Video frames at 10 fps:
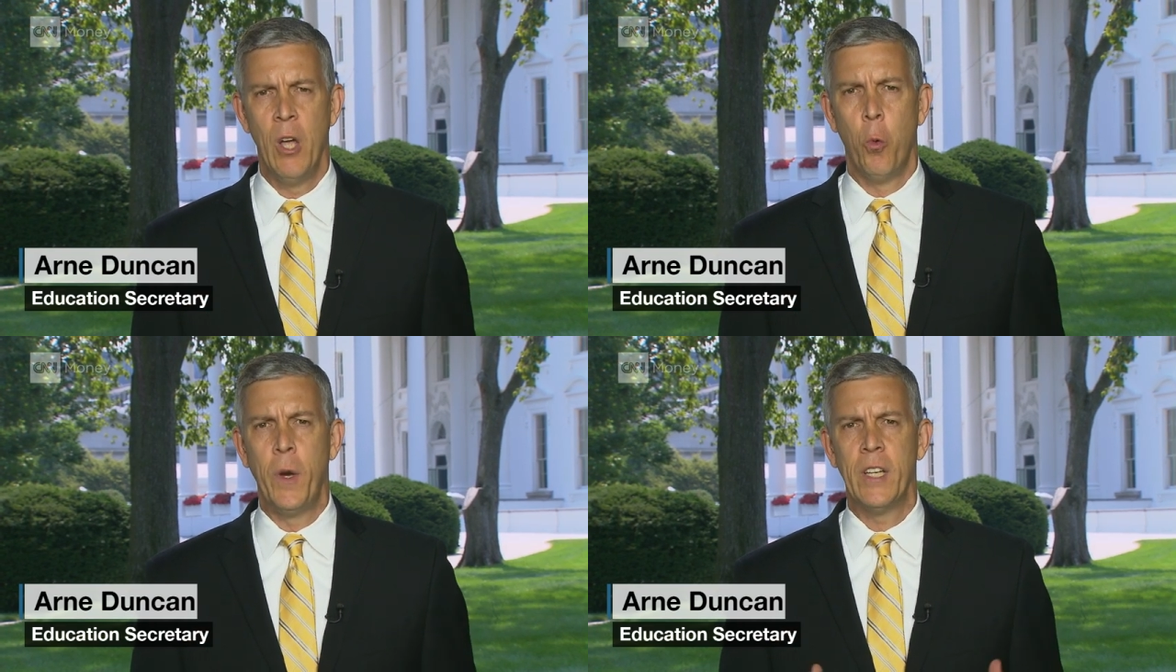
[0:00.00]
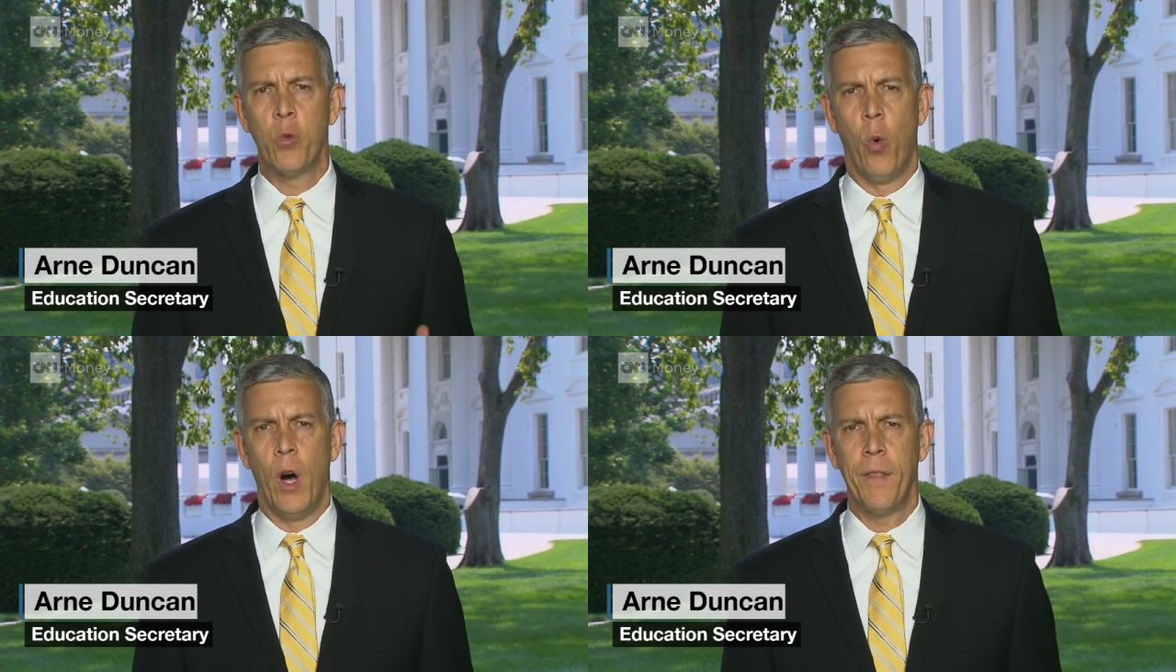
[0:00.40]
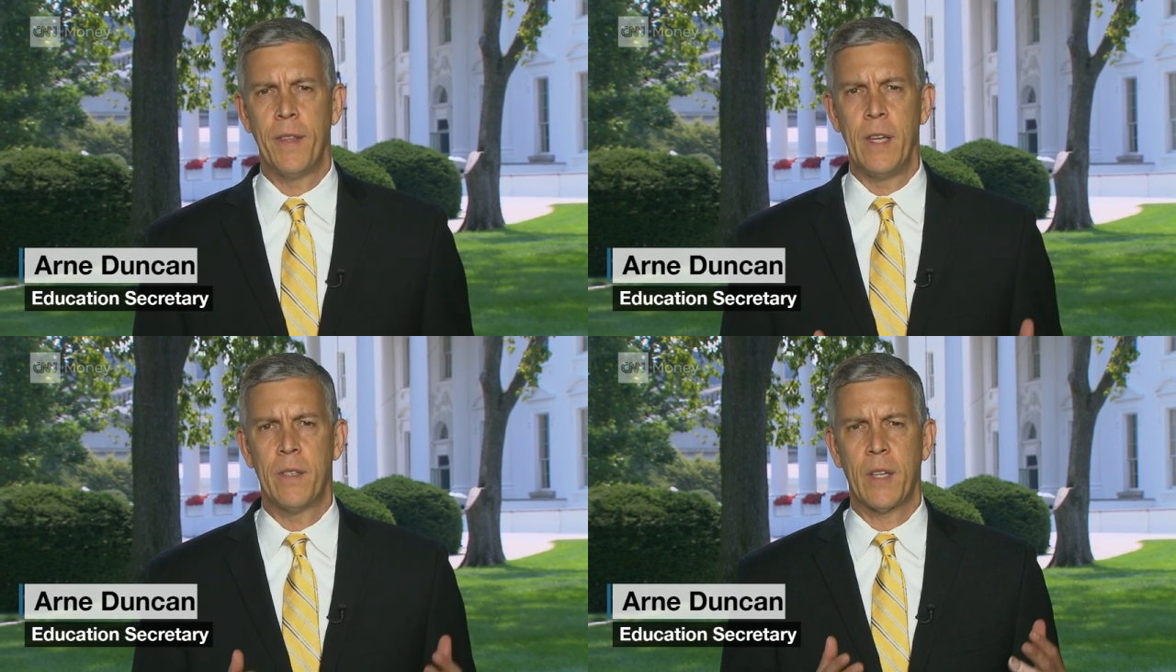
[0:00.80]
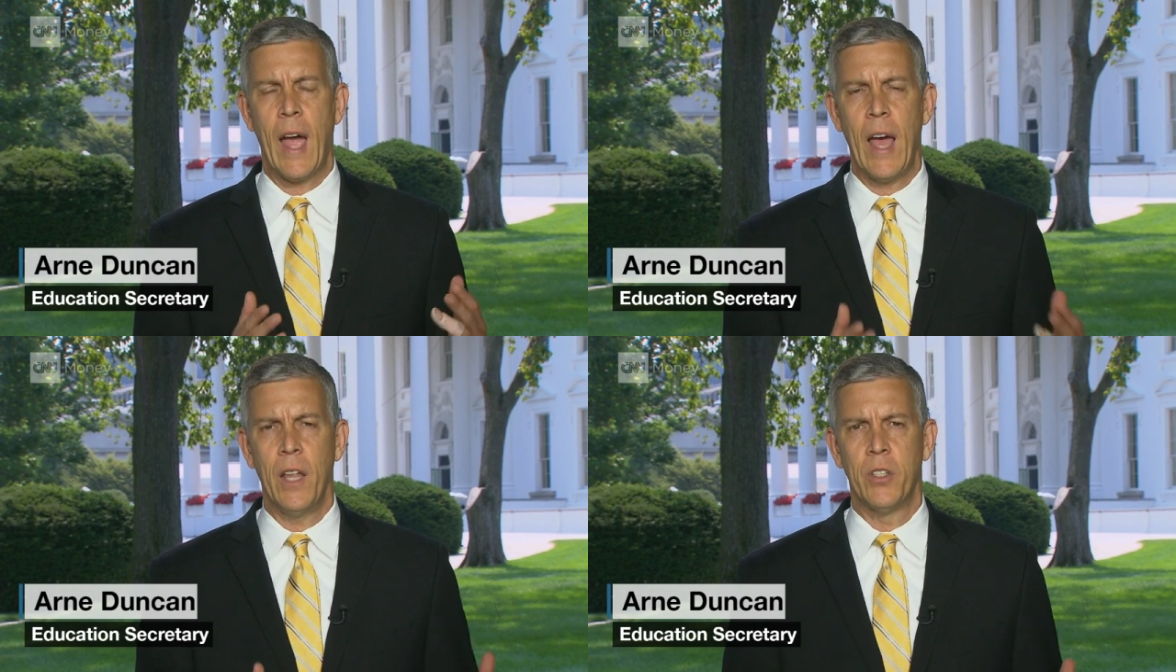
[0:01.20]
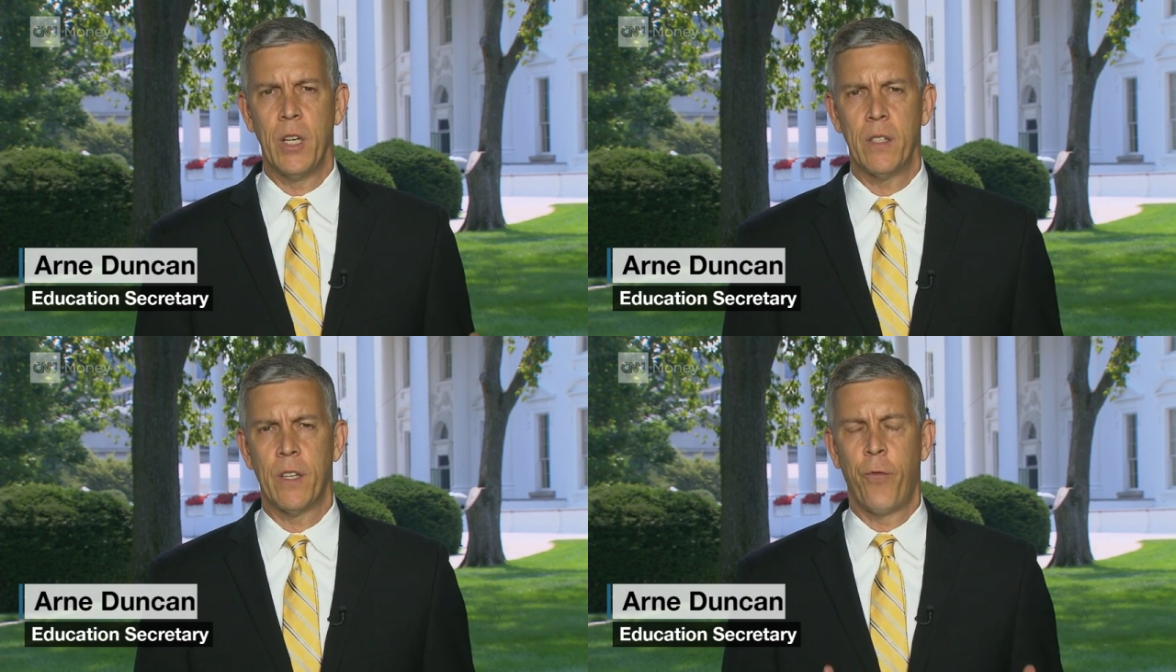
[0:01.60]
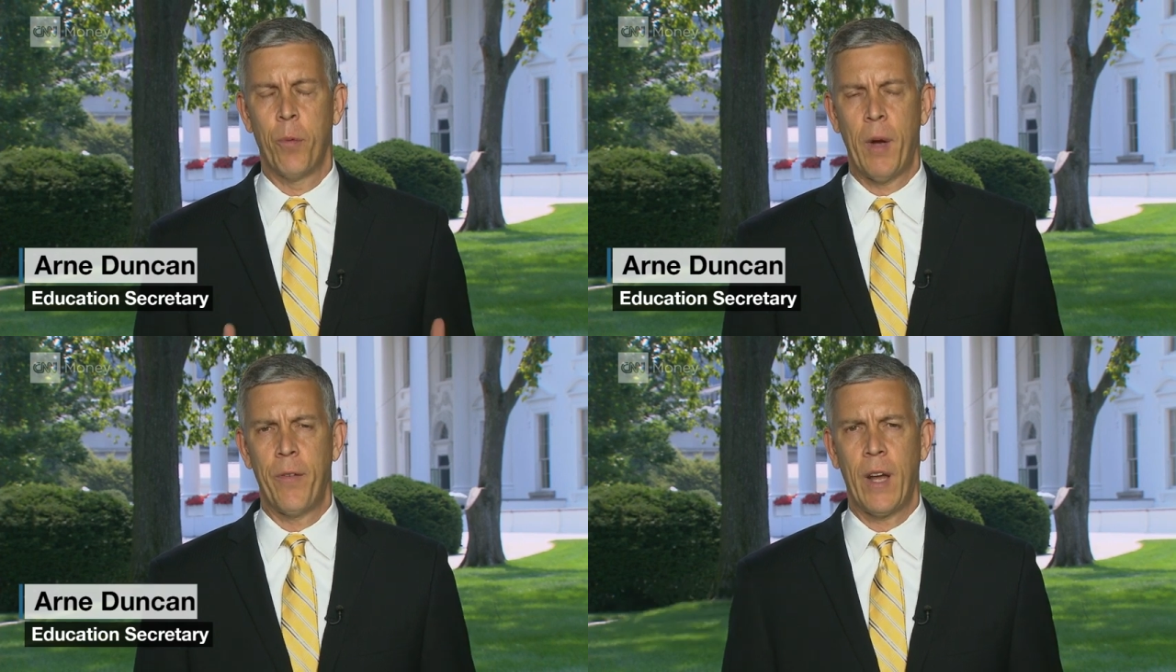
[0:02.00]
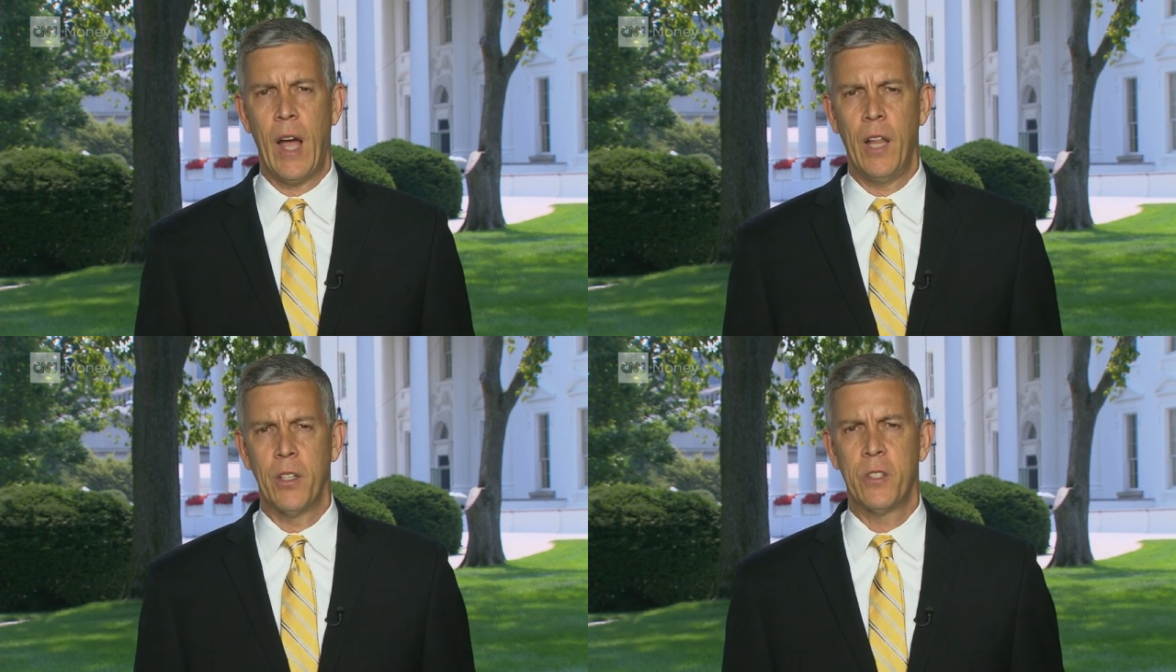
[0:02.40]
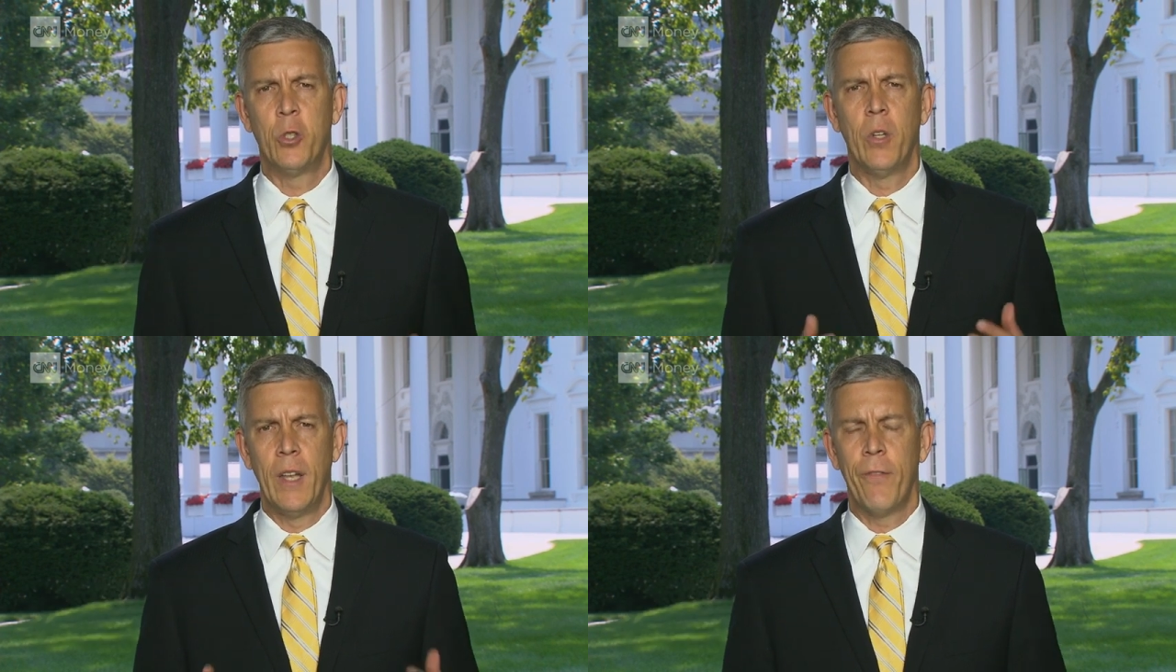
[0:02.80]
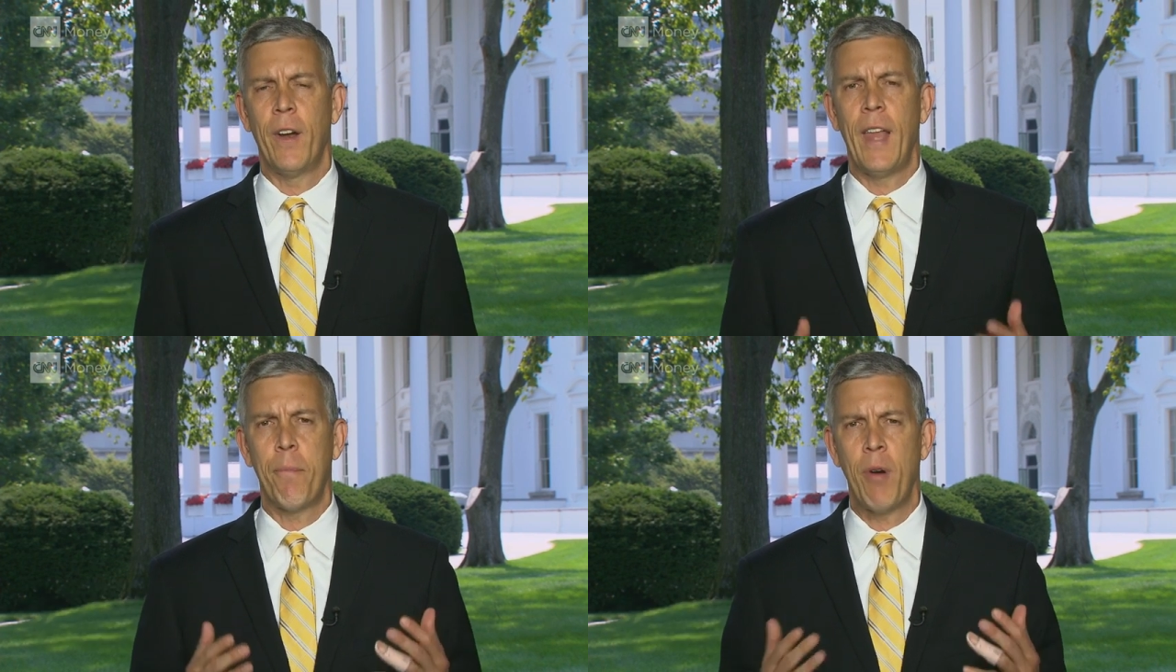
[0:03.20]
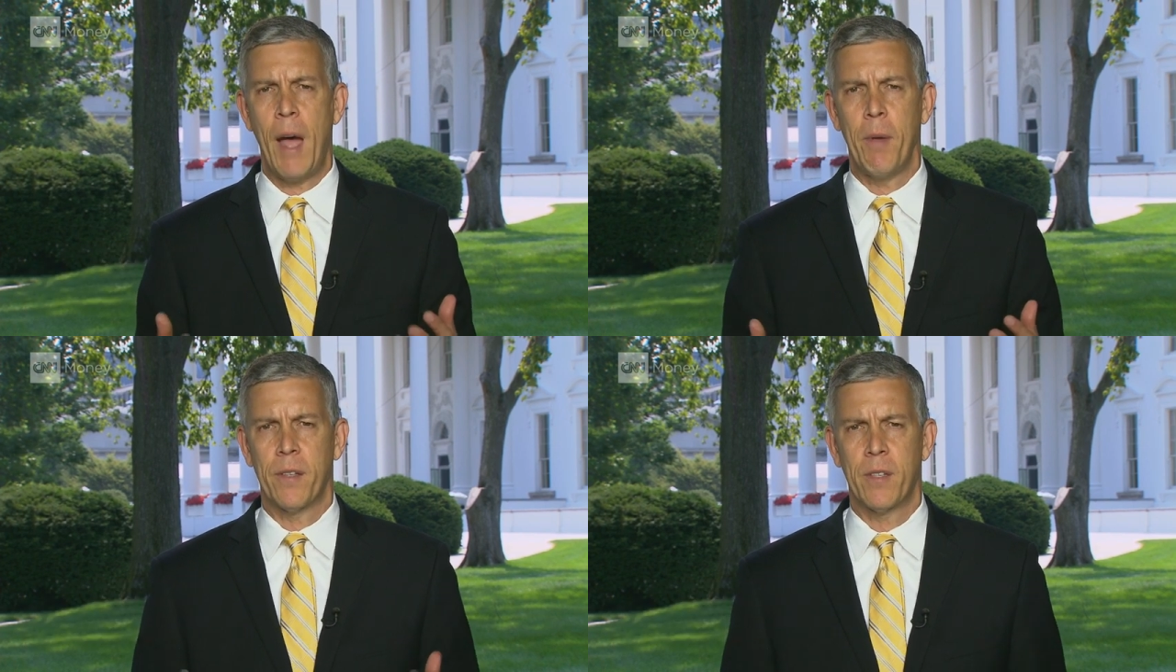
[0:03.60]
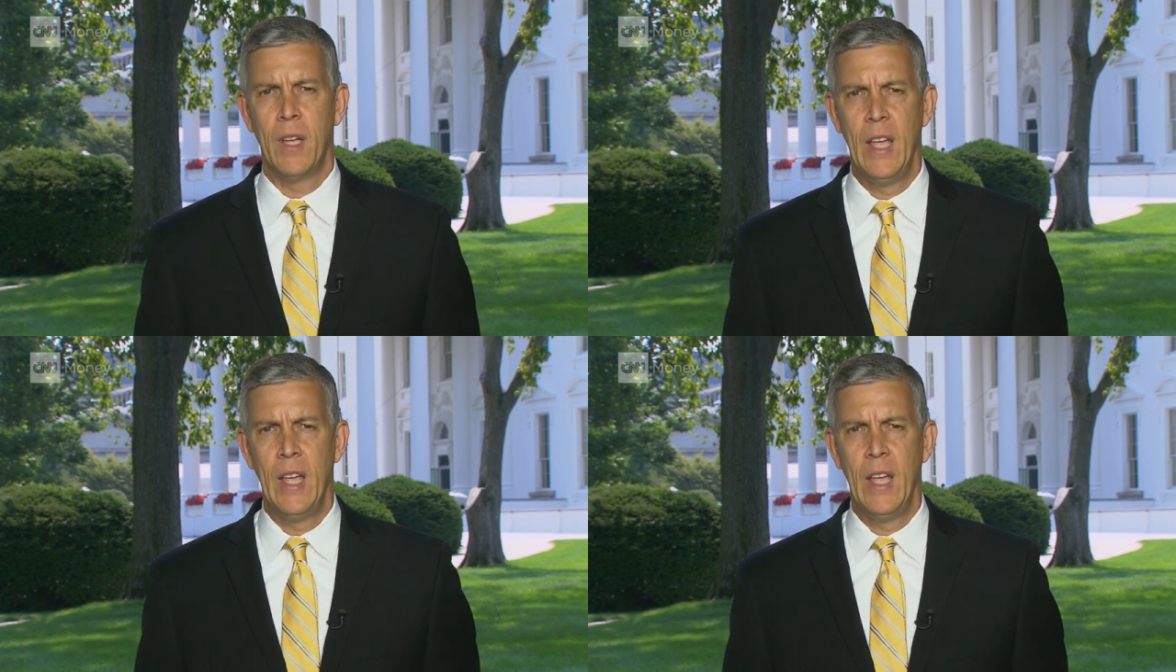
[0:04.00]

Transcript: We just want these colleges, these for-profit colleges, to deliver on that promise.